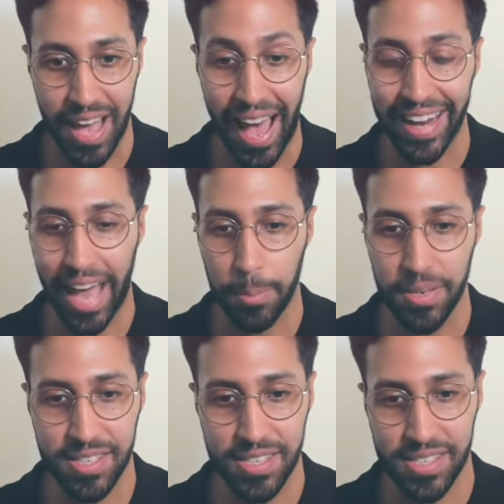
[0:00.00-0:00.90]
add
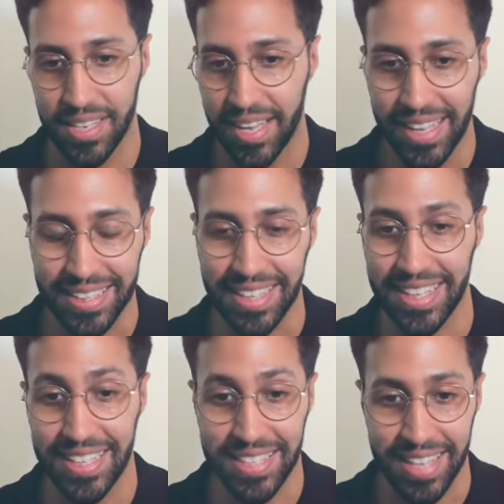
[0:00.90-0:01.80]
habits,
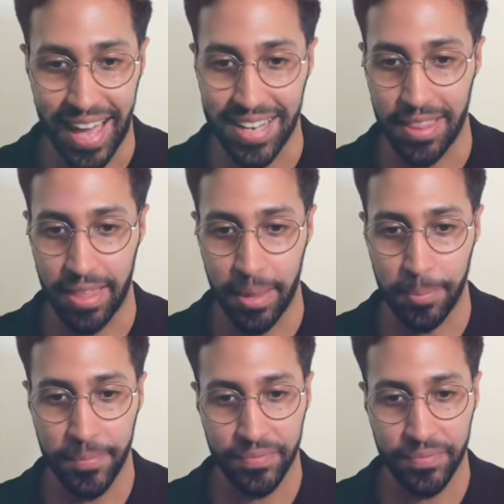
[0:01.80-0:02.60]
delete and edit them.